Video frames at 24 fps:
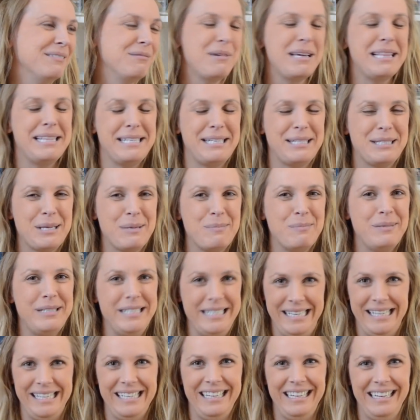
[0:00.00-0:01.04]
with some
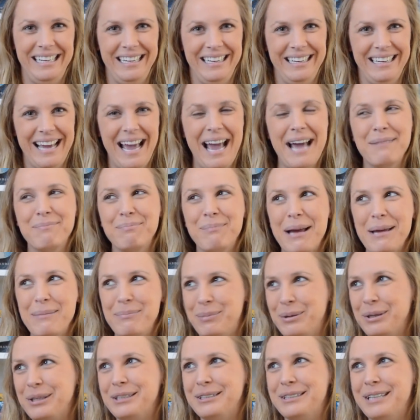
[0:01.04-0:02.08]
tea at my
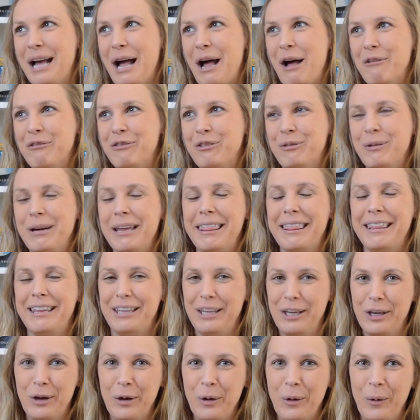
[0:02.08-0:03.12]
bookshelf with
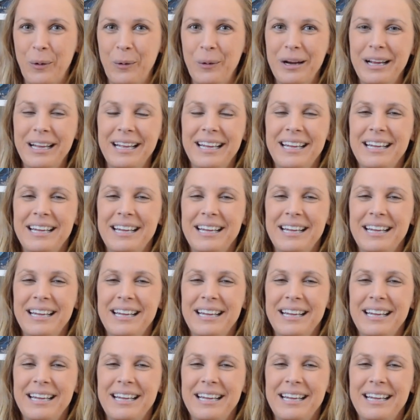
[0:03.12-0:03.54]
you